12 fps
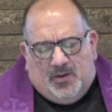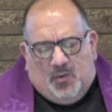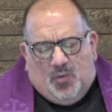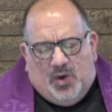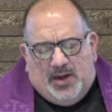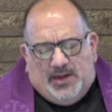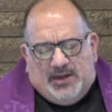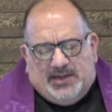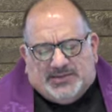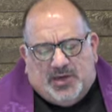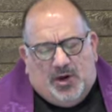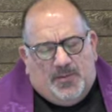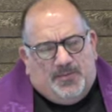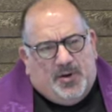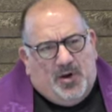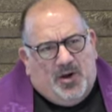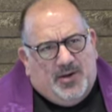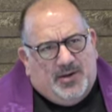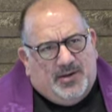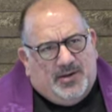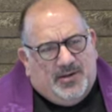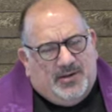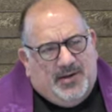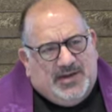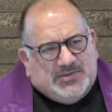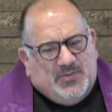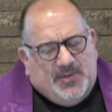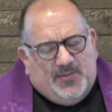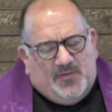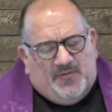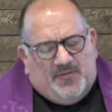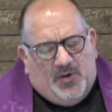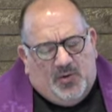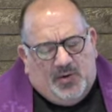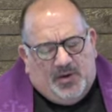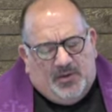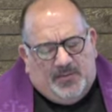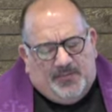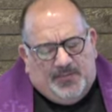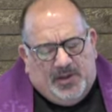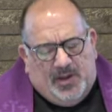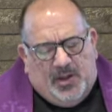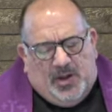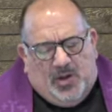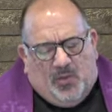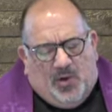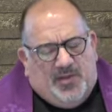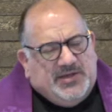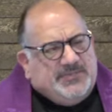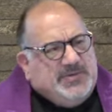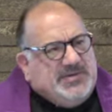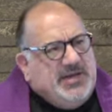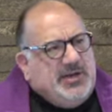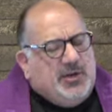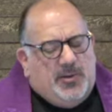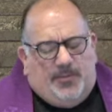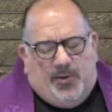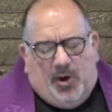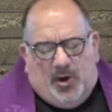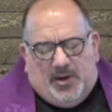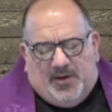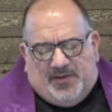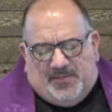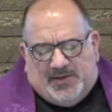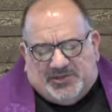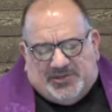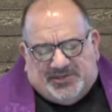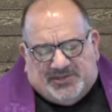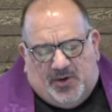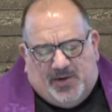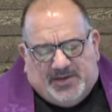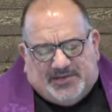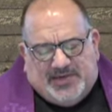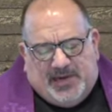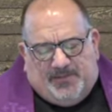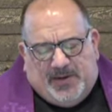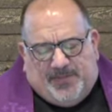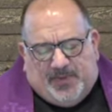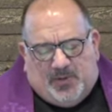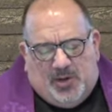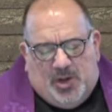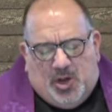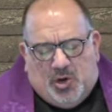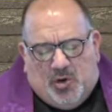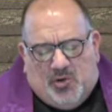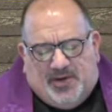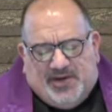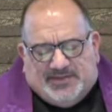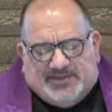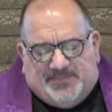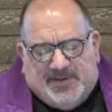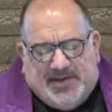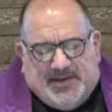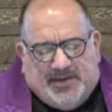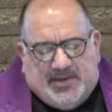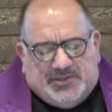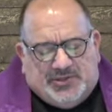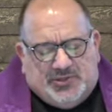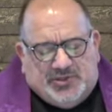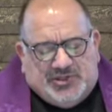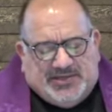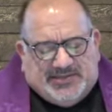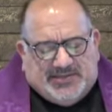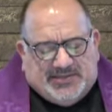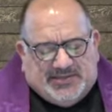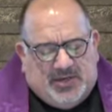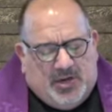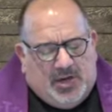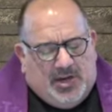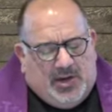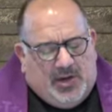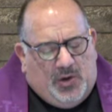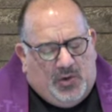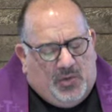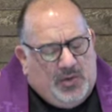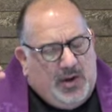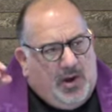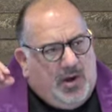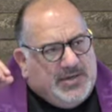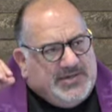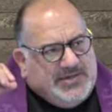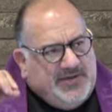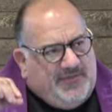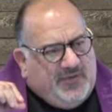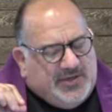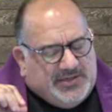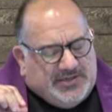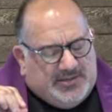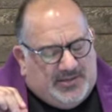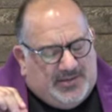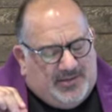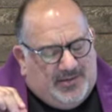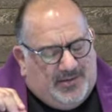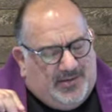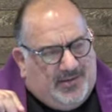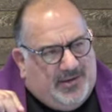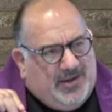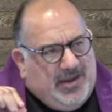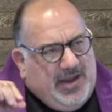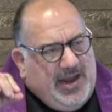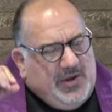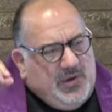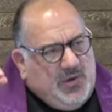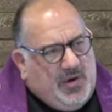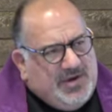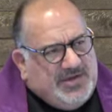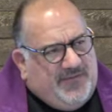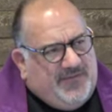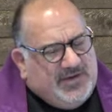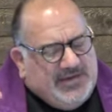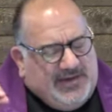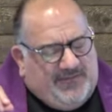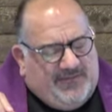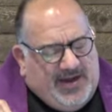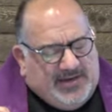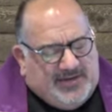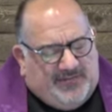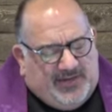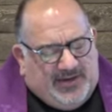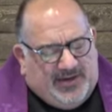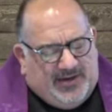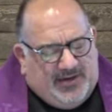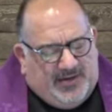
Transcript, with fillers: What is our part as we move forward? Well, this particular part of the mission is going to take people who can speak to Jesus who are different and who are different effectively.